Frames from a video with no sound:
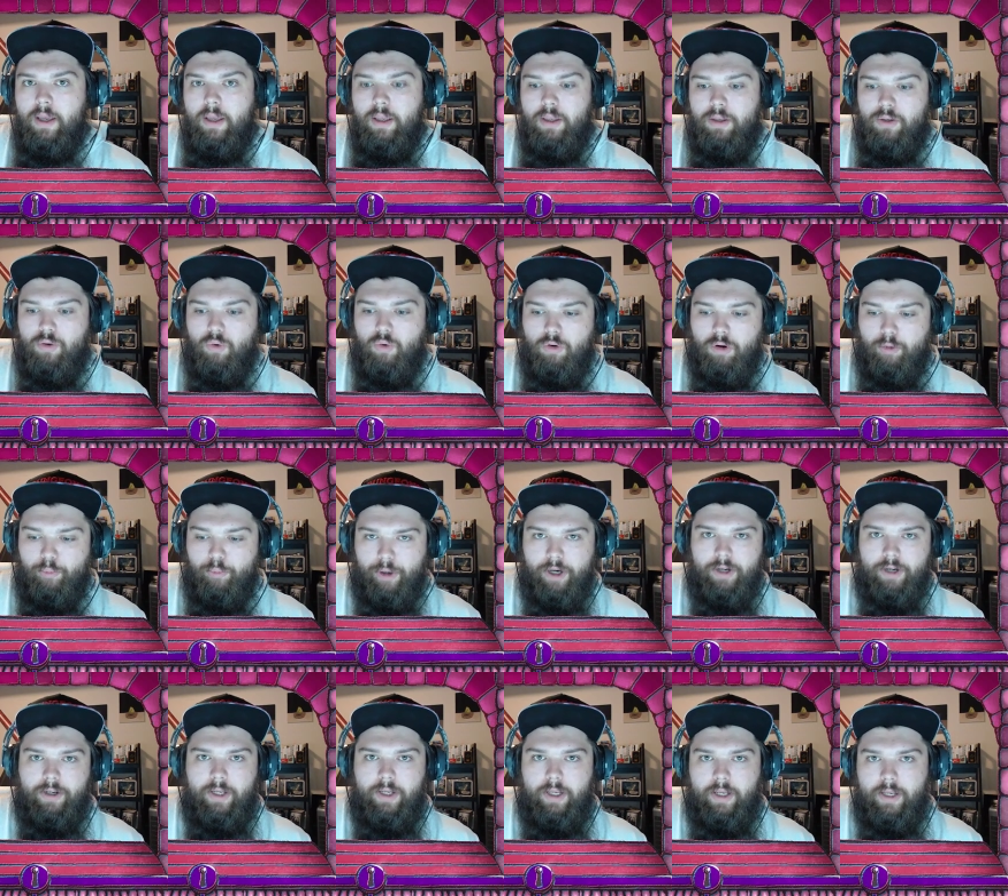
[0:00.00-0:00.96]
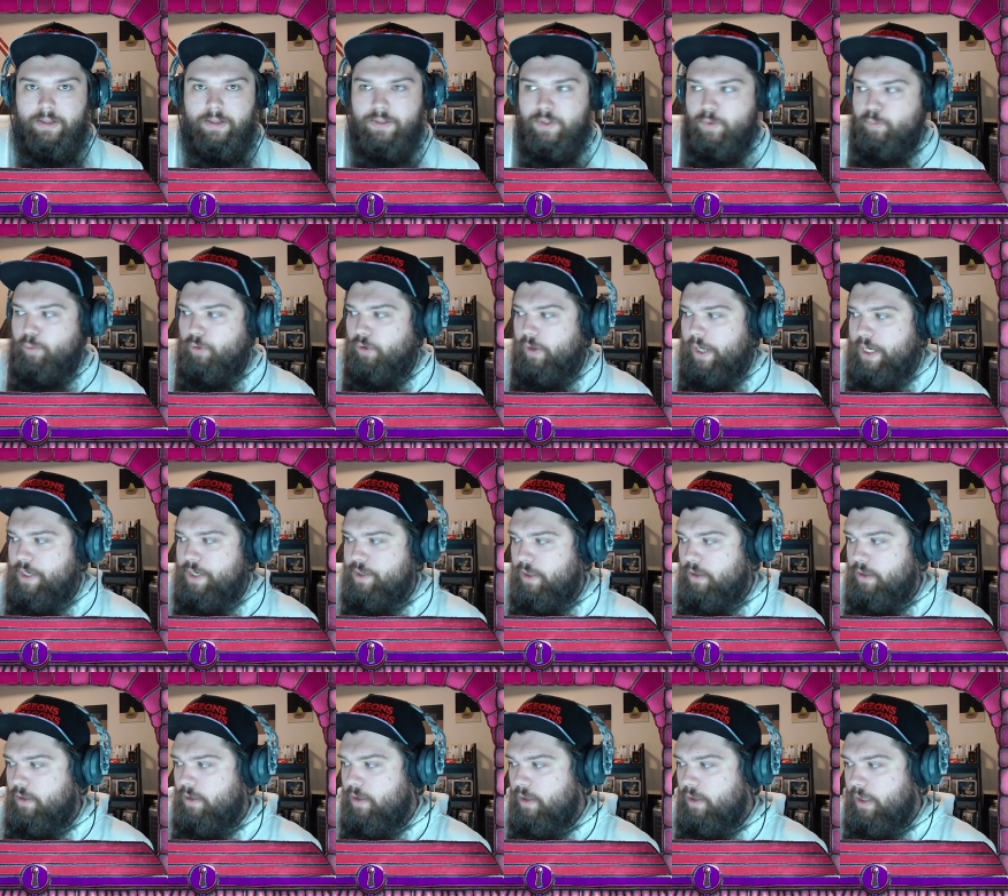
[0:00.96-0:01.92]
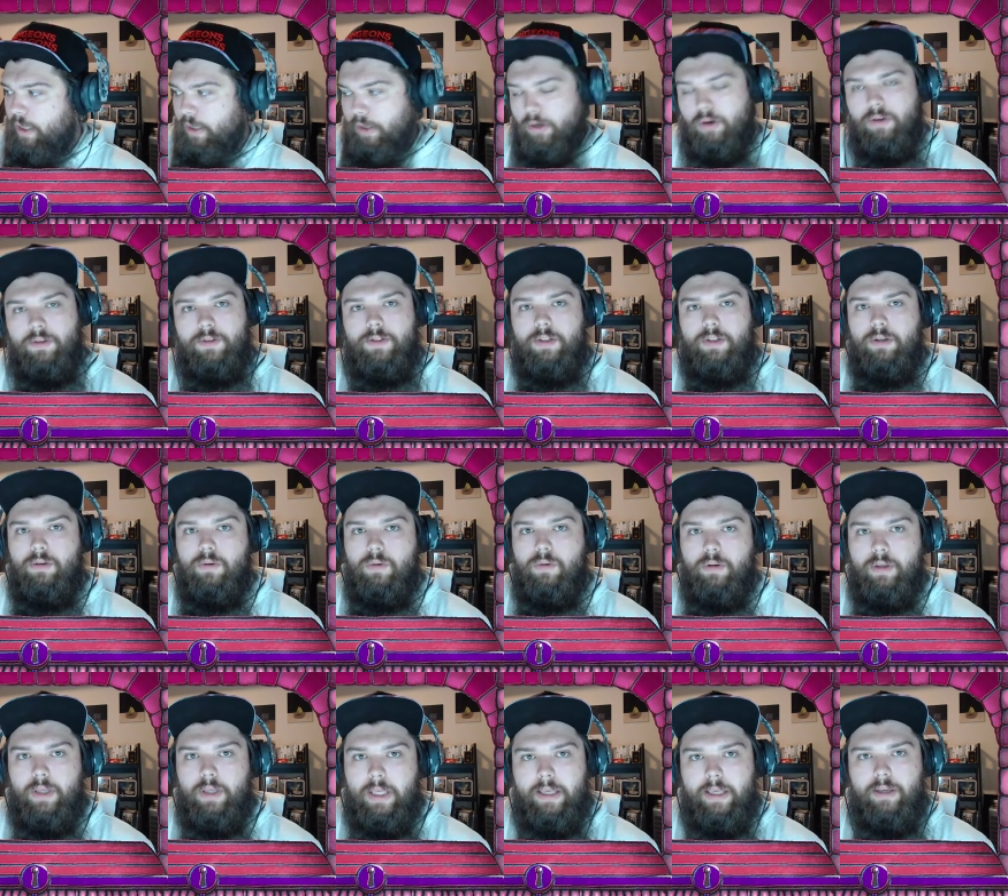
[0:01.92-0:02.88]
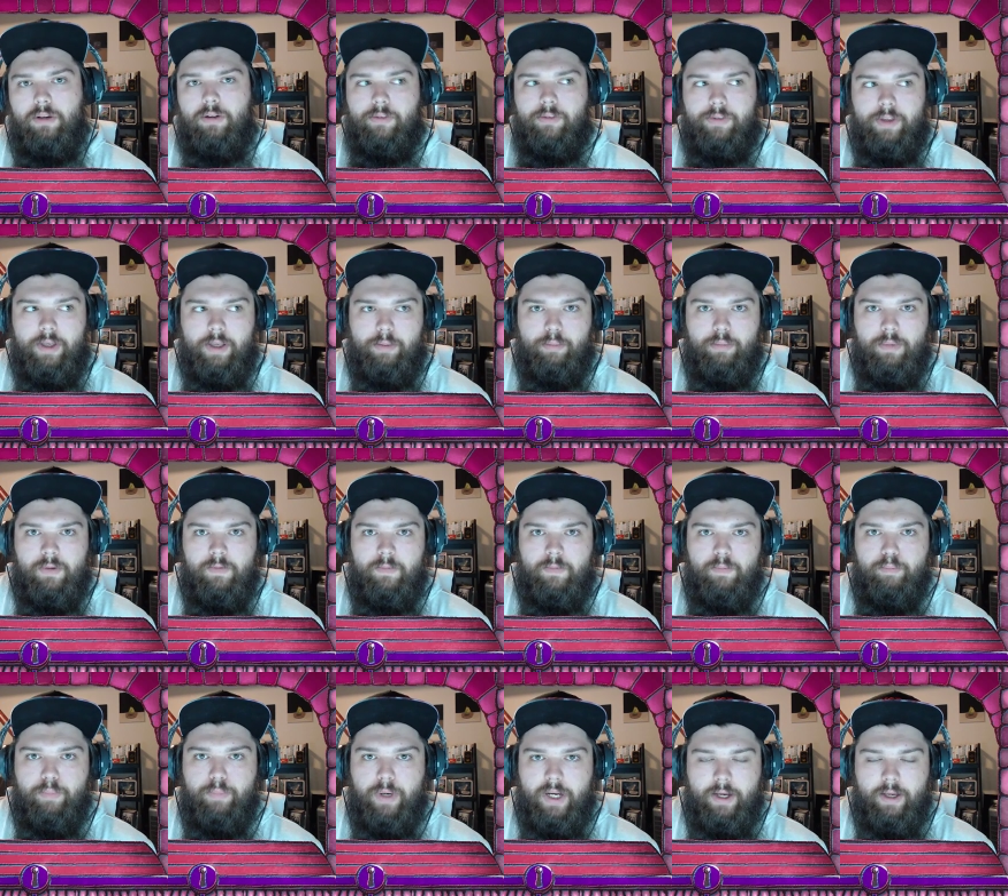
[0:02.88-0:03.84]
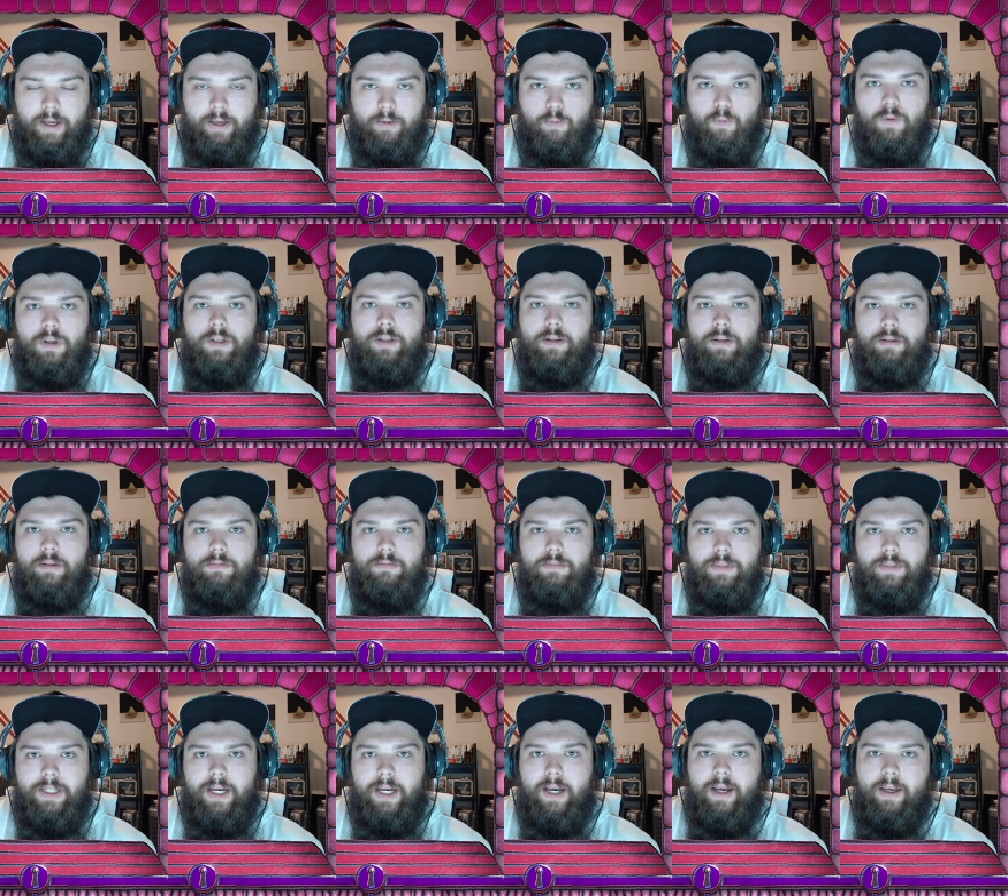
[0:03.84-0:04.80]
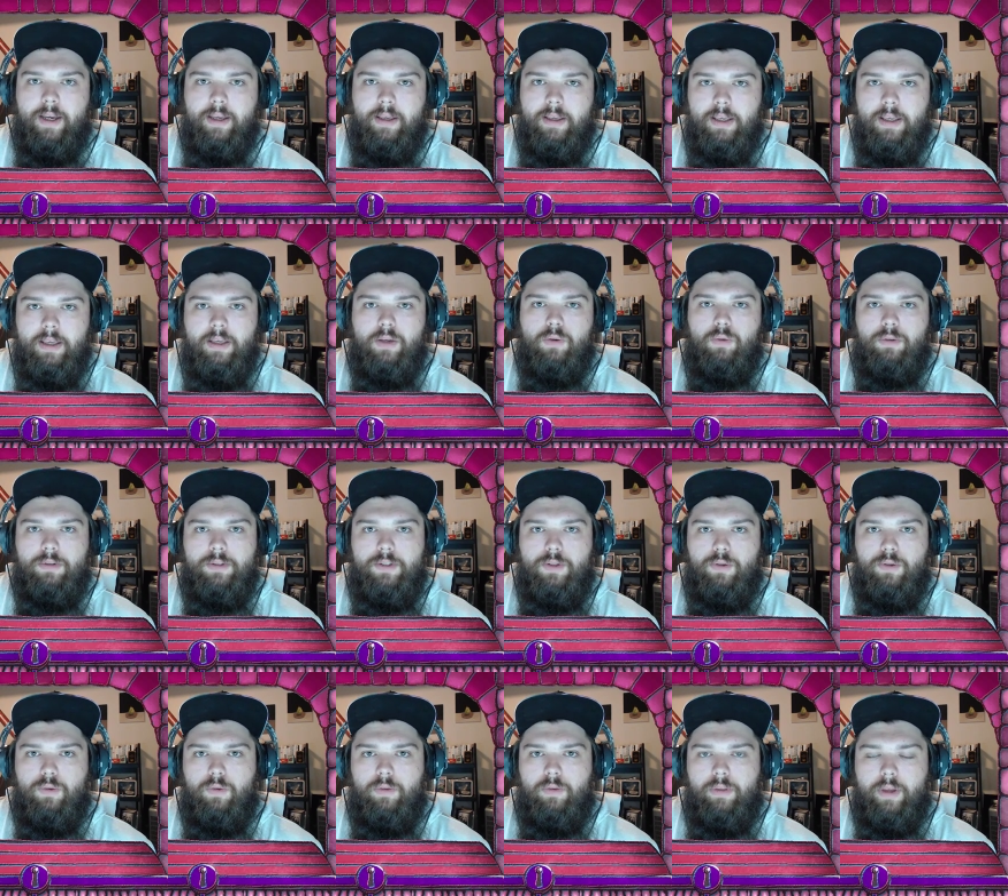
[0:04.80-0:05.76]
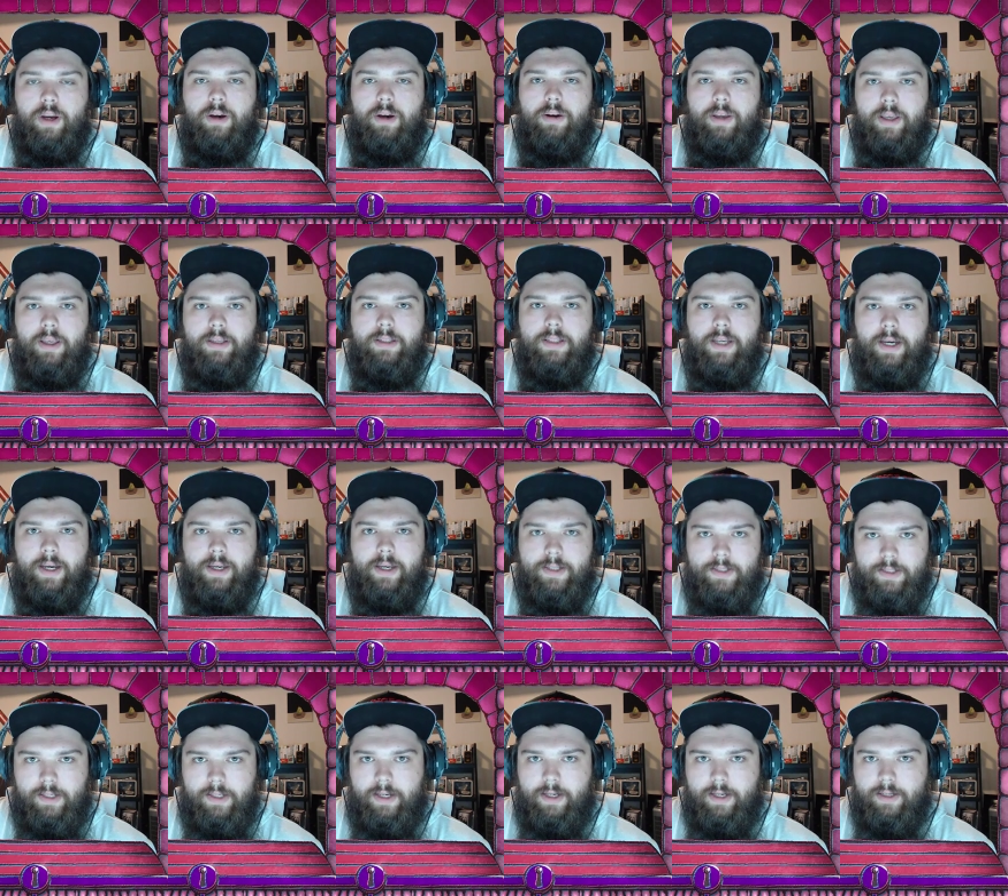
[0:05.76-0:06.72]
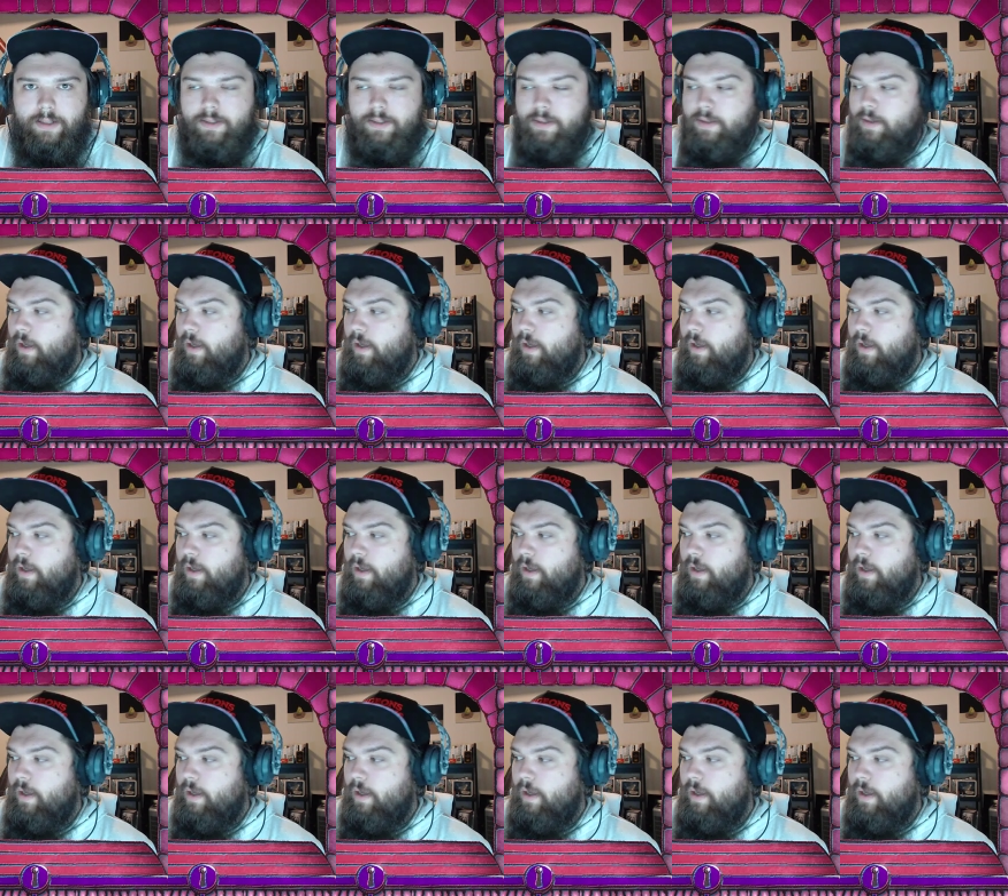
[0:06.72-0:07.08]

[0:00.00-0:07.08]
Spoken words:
your bardic inspiration can also heal them by 1 die equal to their hit die size,